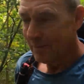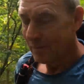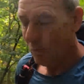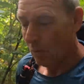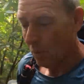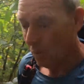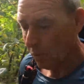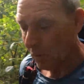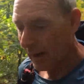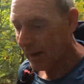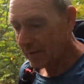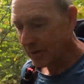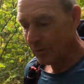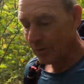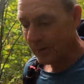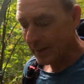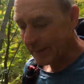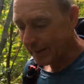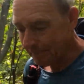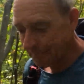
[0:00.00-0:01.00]
For what we're
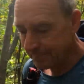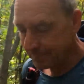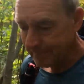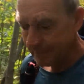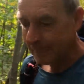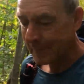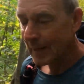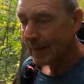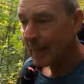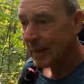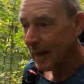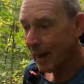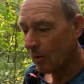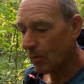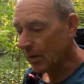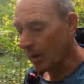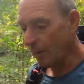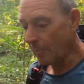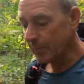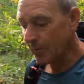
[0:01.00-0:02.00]
doing,
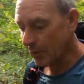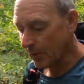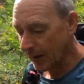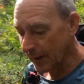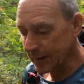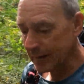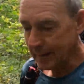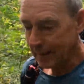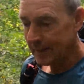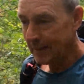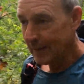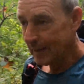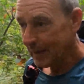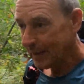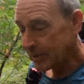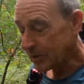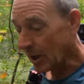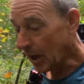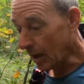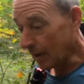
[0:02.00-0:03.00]
our upgrade
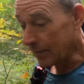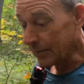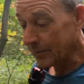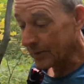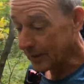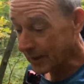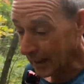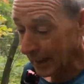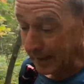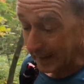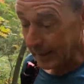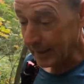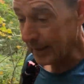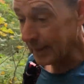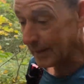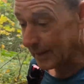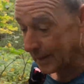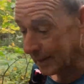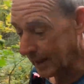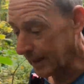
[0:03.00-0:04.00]
is
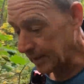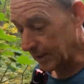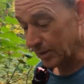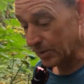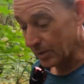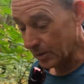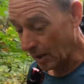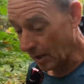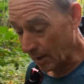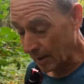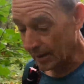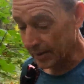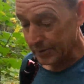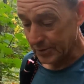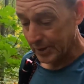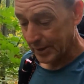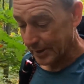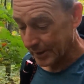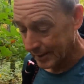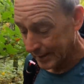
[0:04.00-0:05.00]
180 Canadian
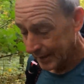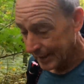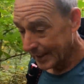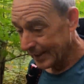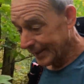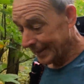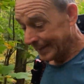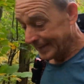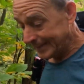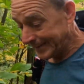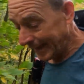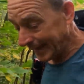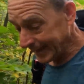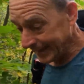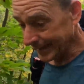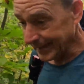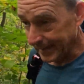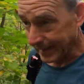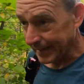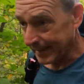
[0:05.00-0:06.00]
dollars.
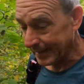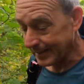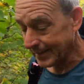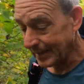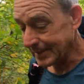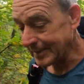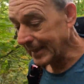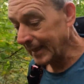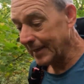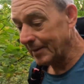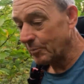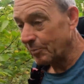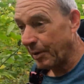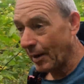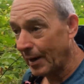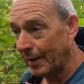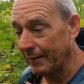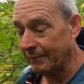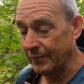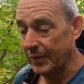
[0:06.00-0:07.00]
Secondly, the second
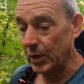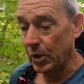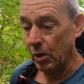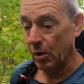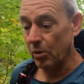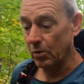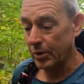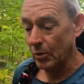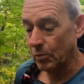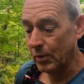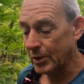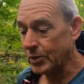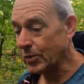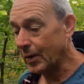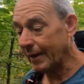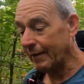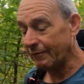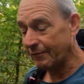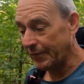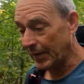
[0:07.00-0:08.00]
part of the goal that we're
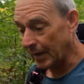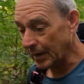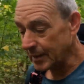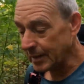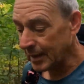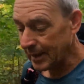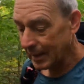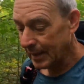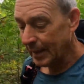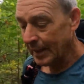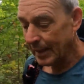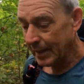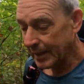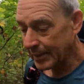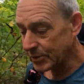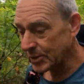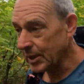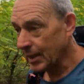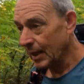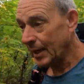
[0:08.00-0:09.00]
trying to fund
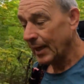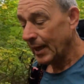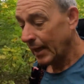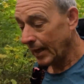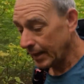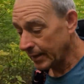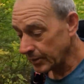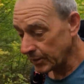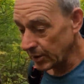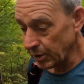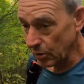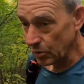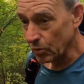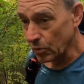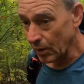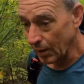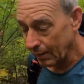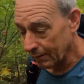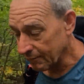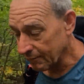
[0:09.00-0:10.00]
is a new